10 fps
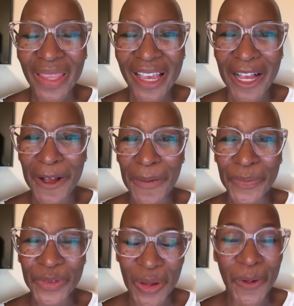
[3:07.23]

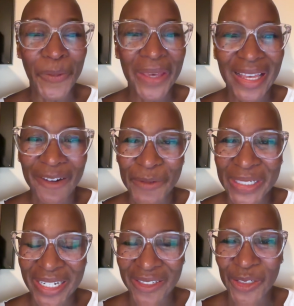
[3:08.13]
So
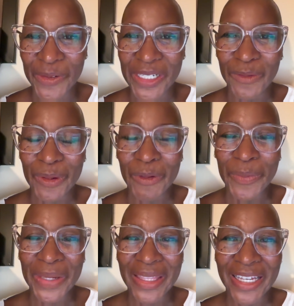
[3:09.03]
reach out to us. We will
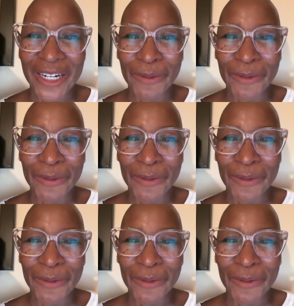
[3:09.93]
be there.